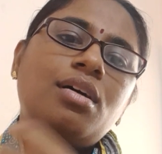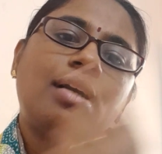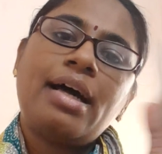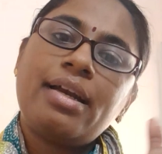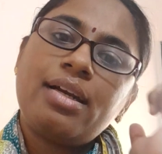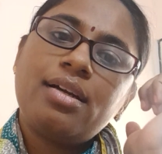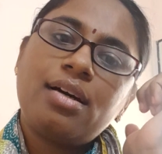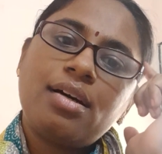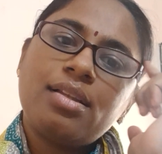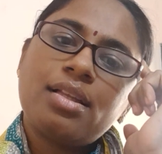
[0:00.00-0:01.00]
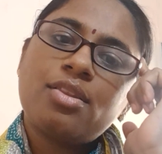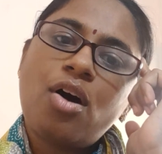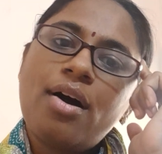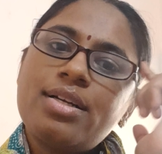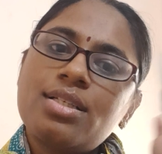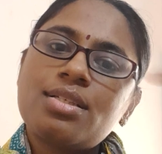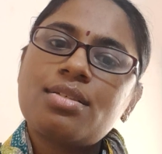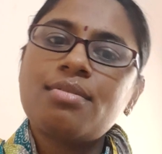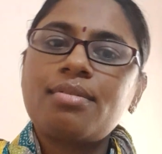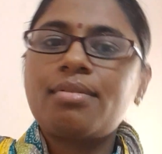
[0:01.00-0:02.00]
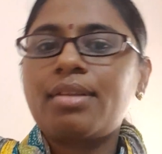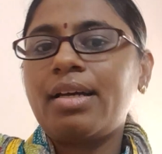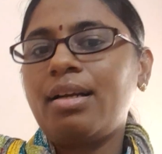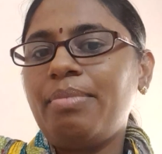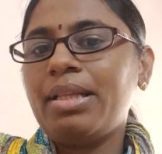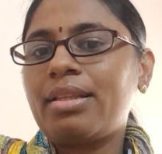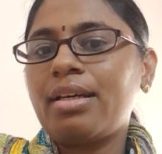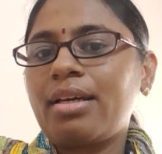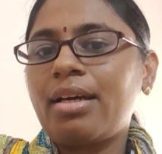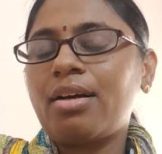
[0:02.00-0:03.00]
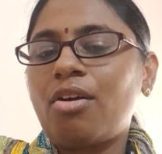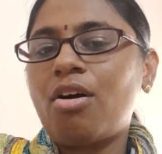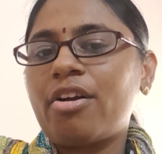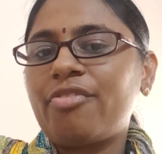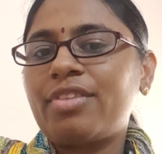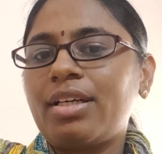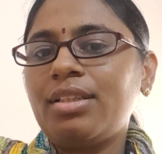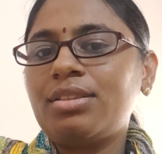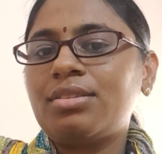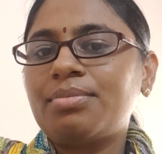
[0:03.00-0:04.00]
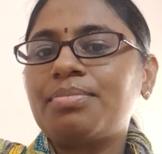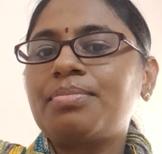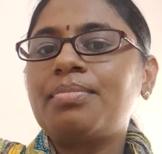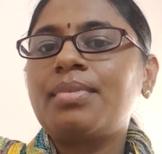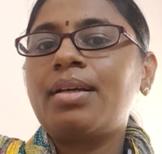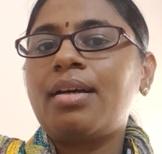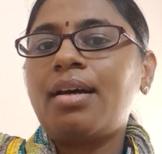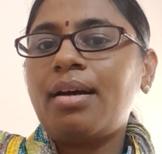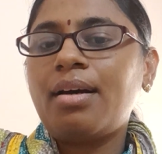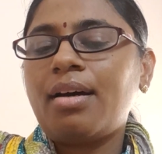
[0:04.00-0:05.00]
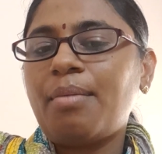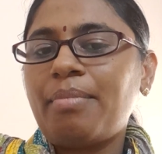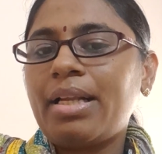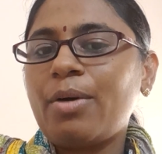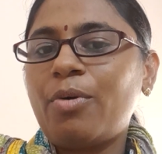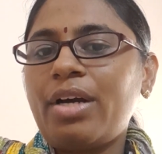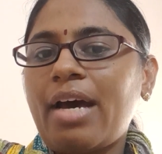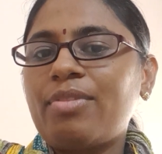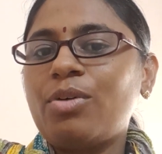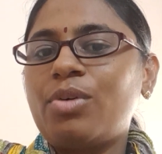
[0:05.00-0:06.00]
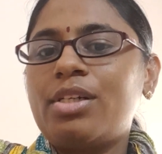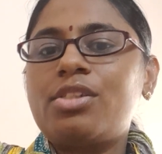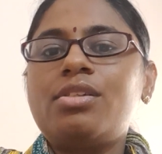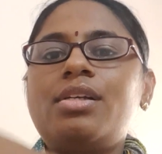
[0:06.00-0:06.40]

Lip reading: And the thoughts, they'll be thinking a lot of things, but they won't have the words, so